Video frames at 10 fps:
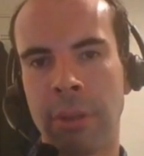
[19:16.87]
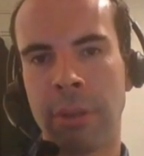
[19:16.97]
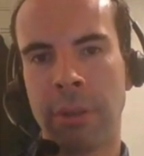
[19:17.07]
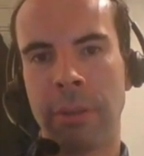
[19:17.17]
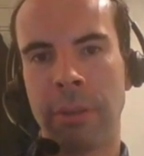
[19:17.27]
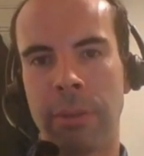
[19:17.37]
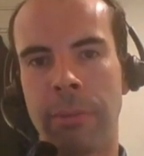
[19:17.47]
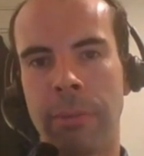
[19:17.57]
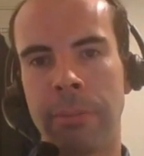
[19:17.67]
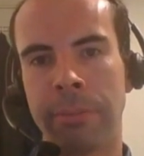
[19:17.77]

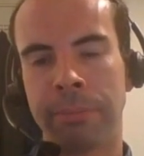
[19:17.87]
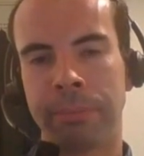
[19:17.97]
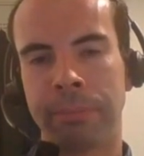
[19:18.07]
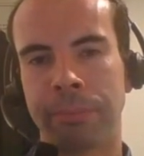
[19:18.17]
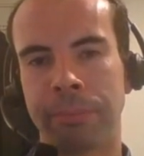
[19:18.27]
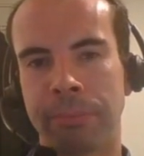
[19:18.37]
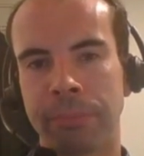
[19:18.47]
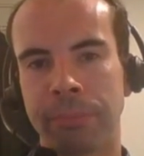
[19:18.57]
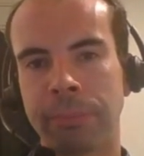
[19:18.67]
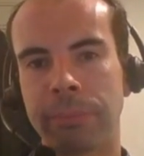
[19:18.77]

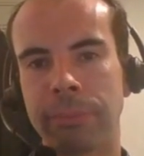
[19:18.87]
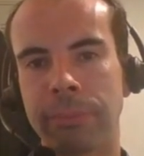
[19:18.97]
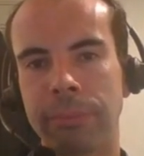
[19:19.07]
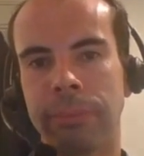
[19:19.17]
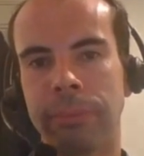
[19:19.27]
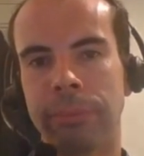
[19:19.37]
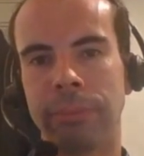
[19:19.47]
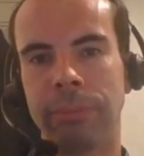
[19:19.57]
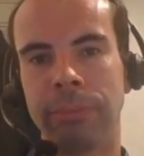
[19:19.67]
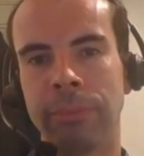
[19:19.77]

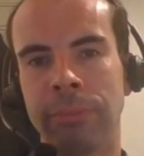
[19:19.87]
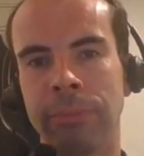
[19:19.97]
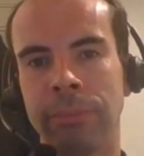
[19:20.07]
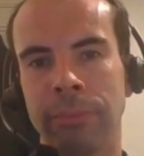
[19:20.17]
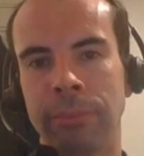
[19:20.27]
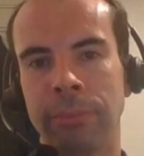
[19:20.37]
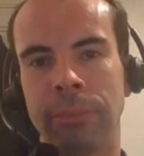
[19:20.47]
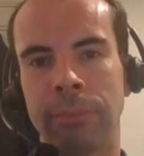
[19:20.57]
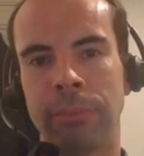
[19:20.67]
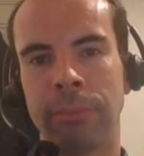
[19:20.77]

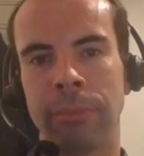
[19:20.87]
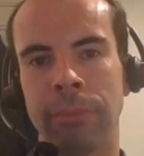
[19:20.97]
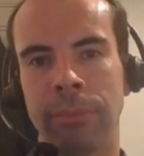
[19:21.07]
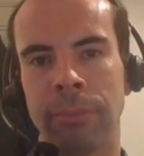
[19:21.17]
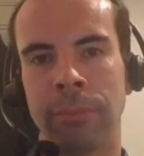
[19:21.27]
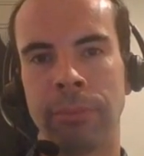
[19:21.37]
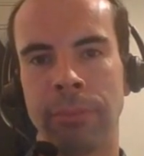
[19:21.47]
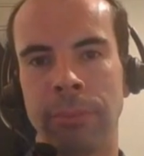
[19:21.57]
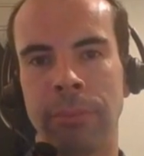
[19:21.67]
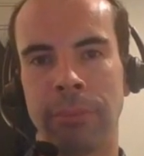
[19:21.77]

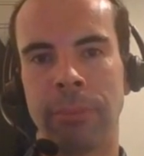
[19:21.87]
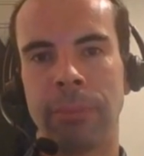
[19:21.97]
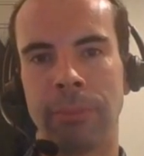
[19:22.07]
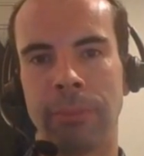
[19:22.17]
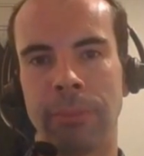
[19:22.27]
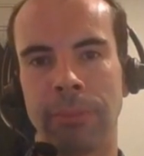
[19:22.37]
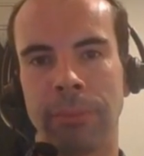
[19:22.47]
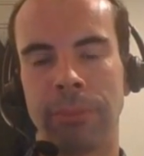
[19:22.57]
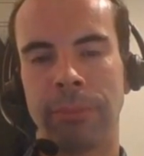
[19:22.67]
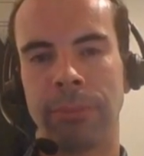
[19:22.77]

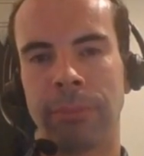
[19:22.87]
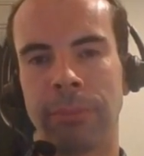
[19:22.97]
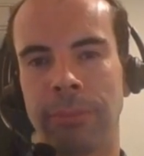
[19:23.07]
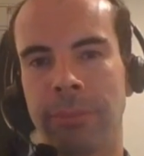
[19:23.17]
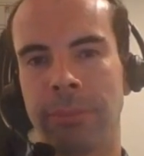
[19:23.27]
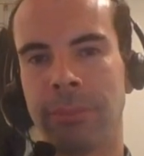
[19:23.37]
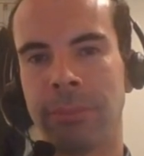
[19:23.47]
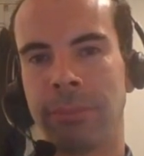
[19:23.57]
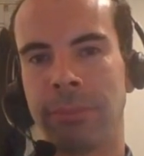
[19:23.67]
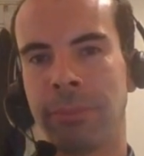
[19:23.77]

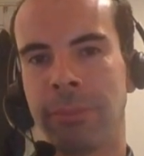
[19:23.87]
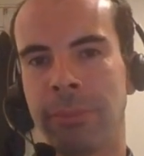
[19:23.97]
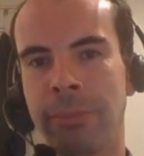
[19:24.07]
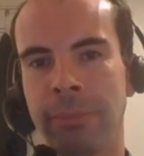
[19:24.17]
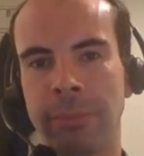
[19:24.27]
(silent)